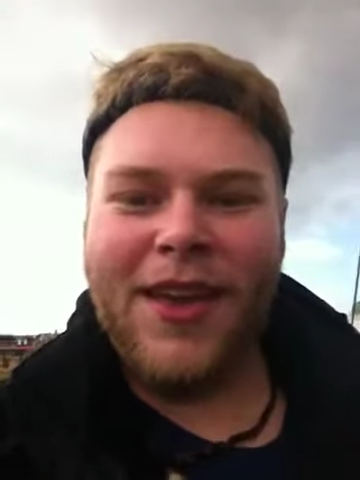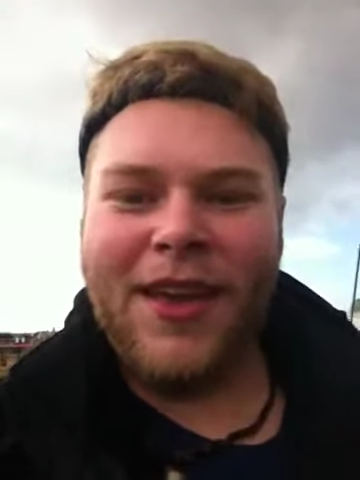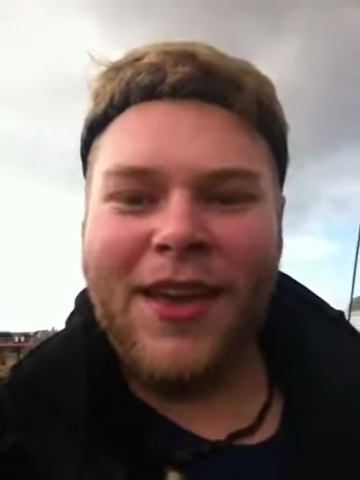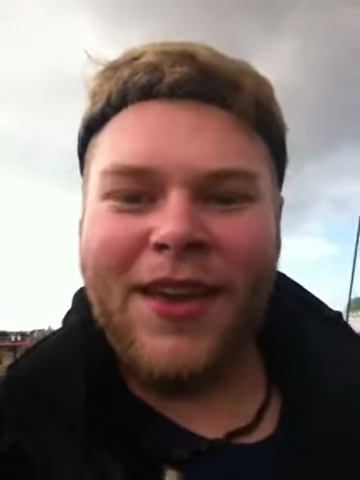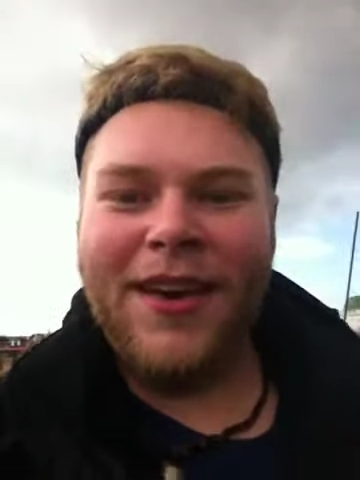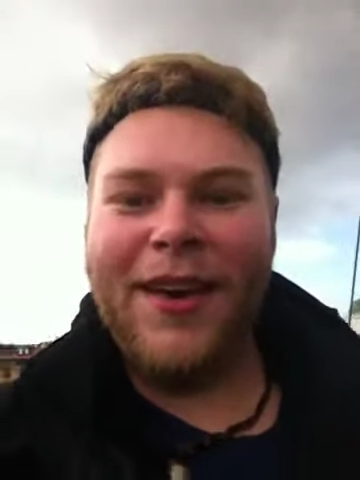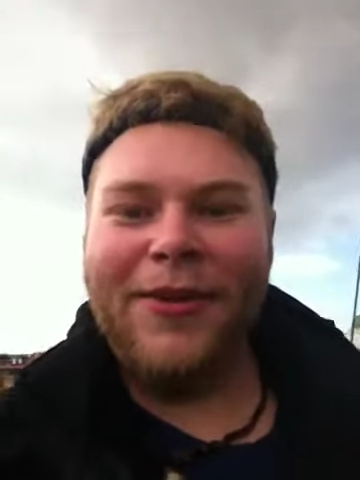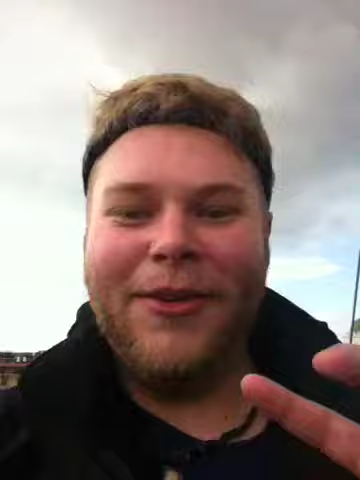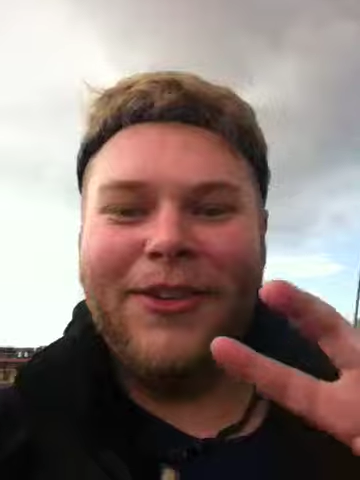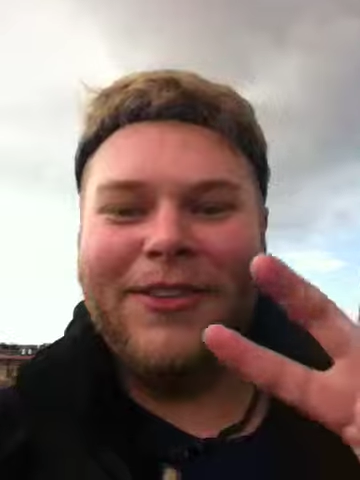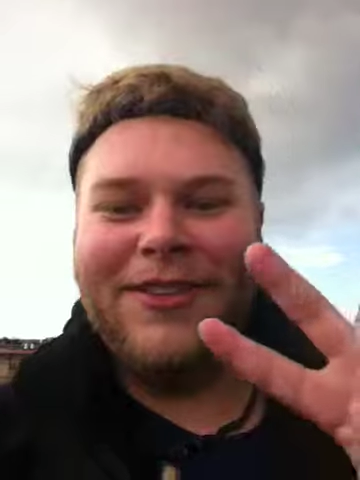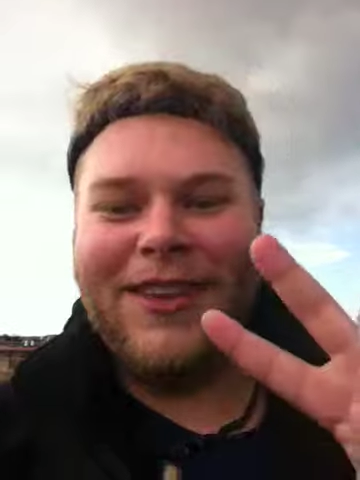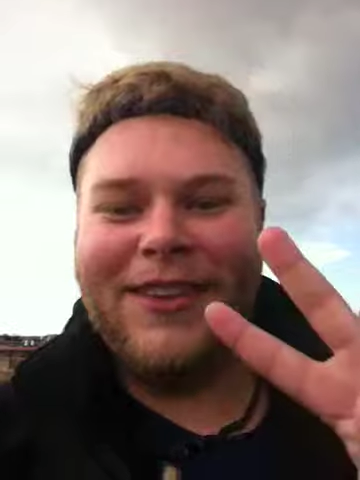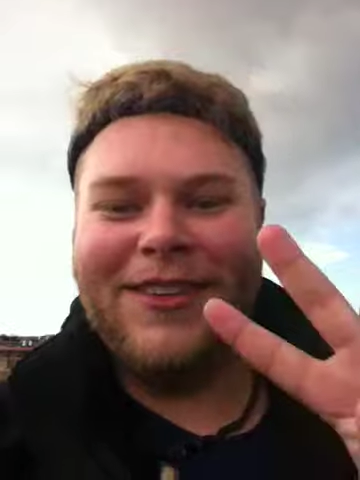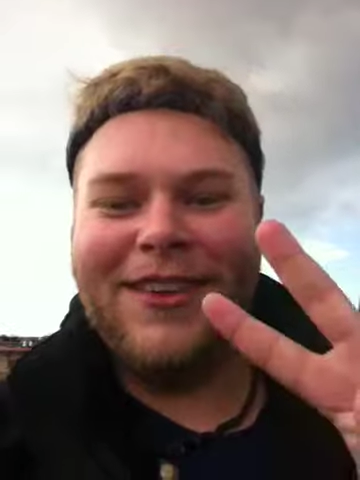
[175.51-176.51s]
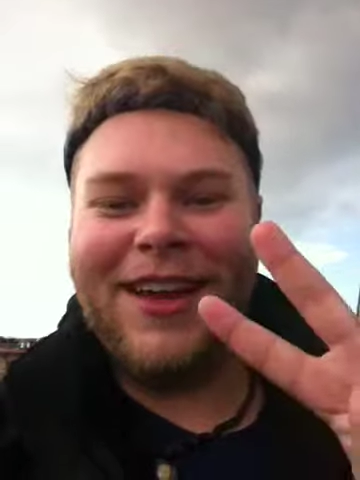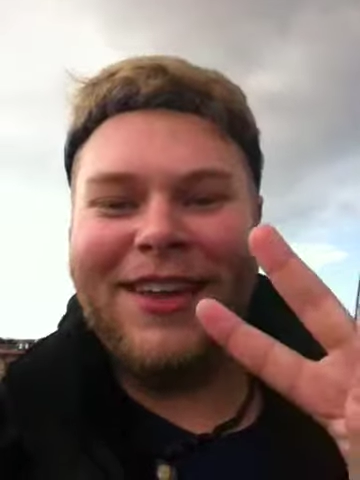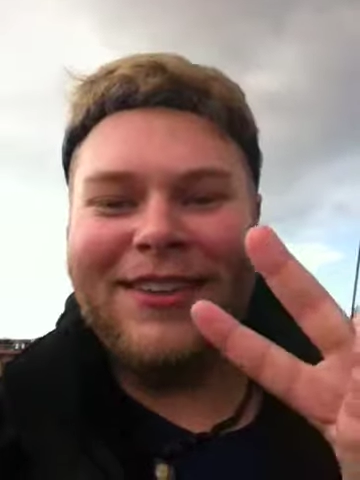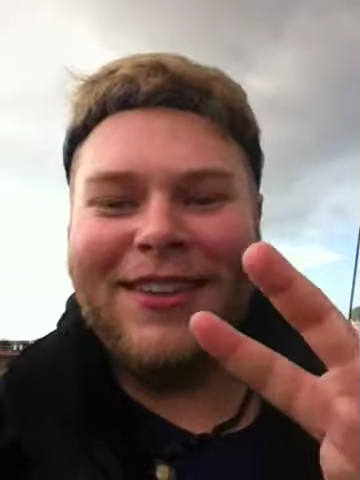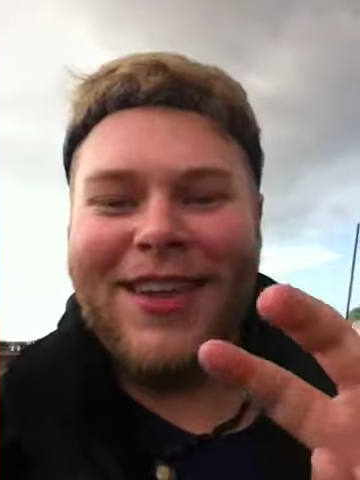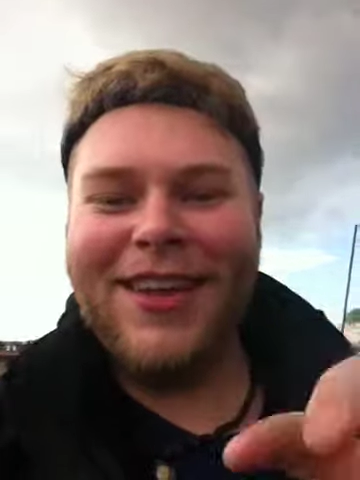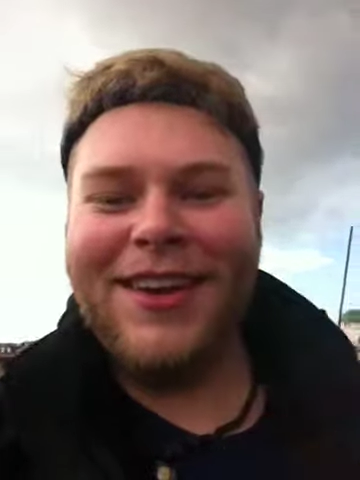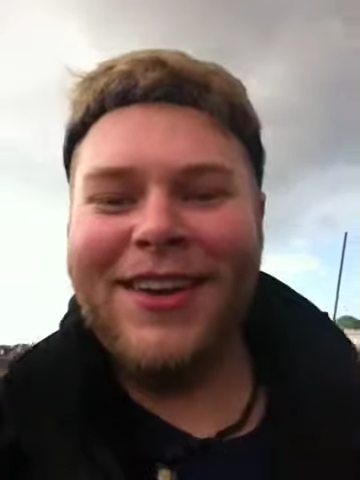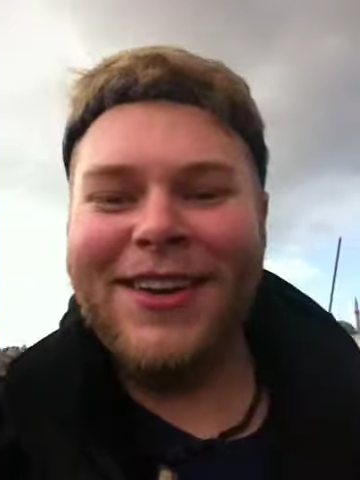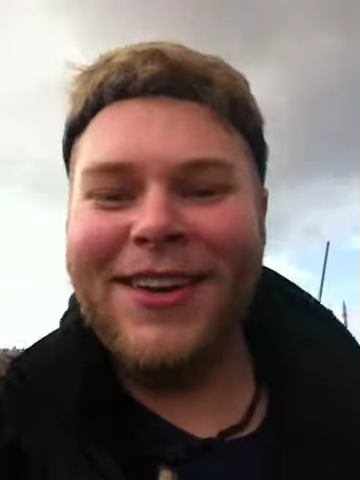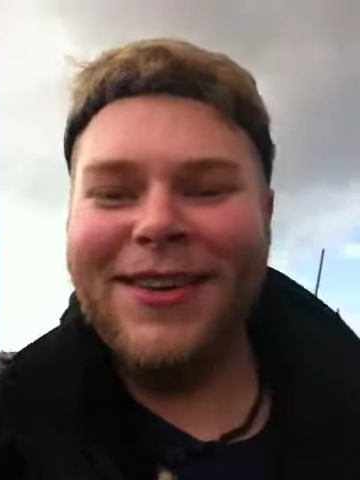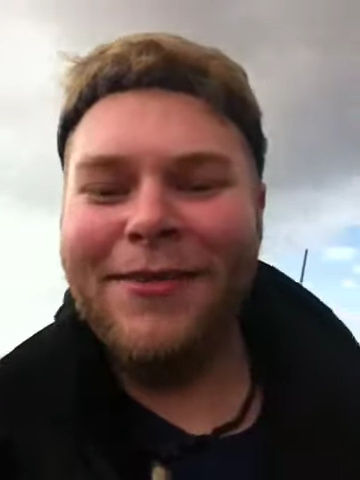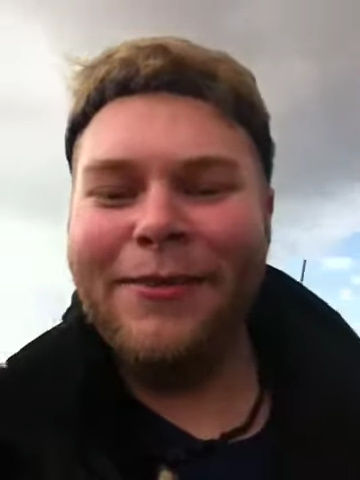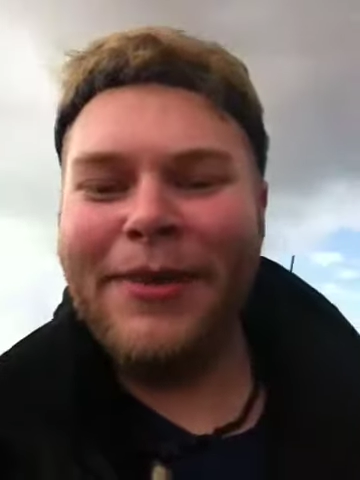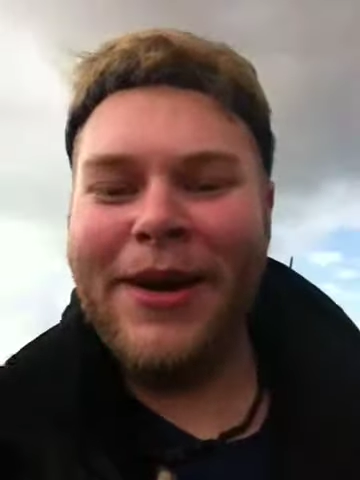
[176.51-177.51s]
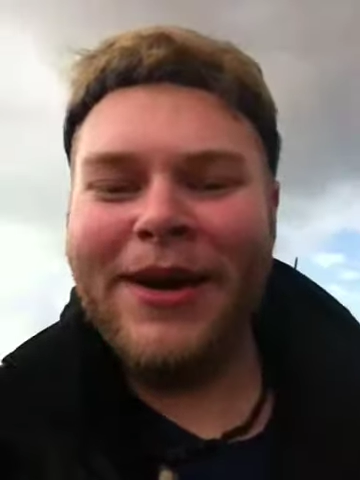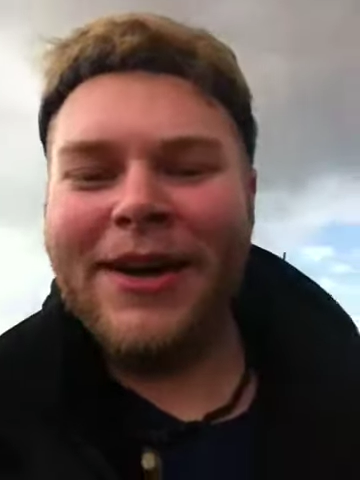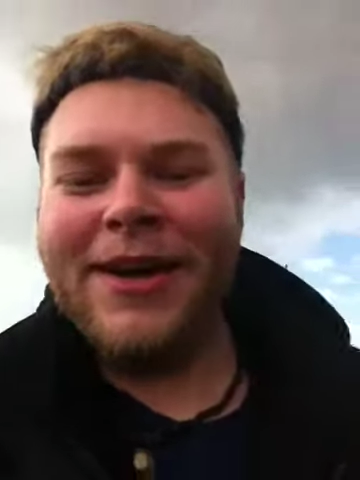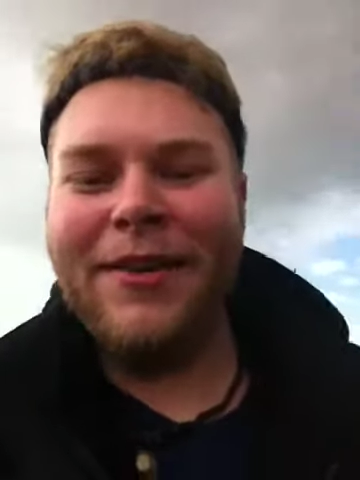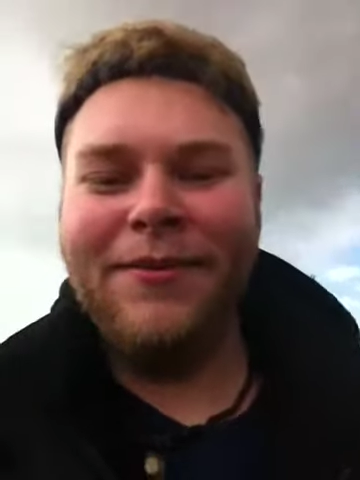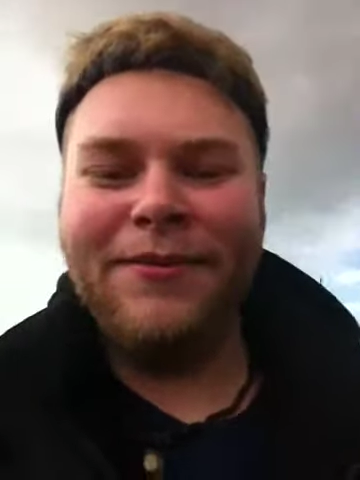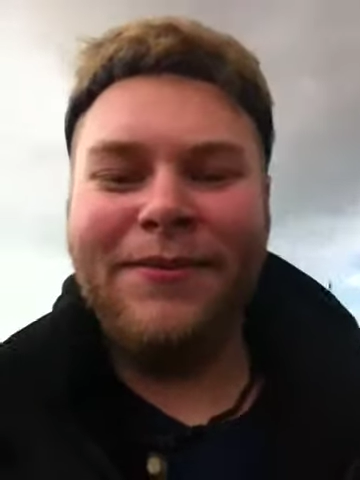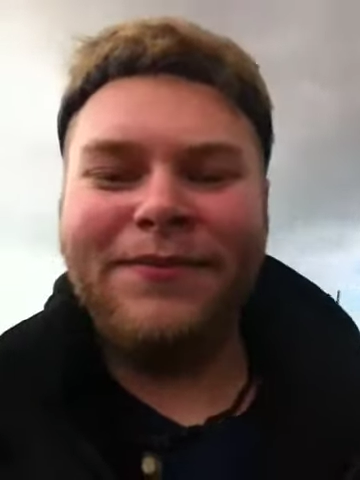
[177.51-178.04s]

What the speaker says: and I will talk to you guys later. Bye.